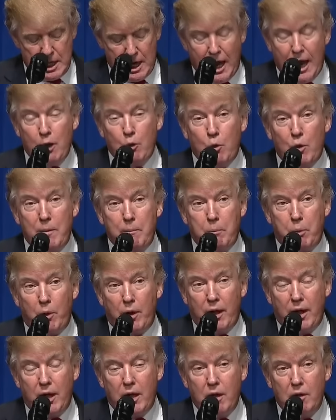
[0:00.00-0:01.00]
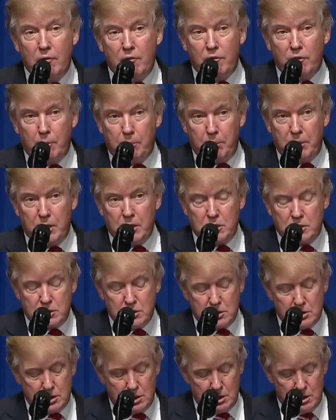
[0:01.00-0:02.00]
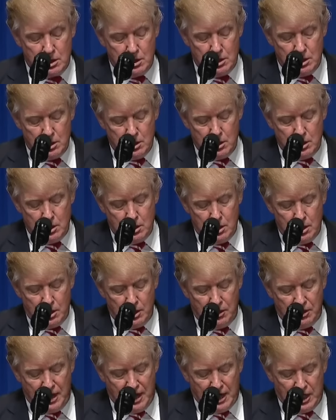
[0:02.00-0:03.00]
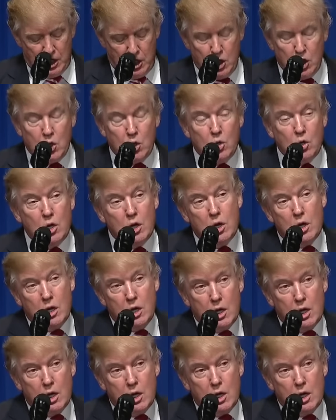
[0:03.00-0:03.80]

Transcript: And we pray for peace. Thank you.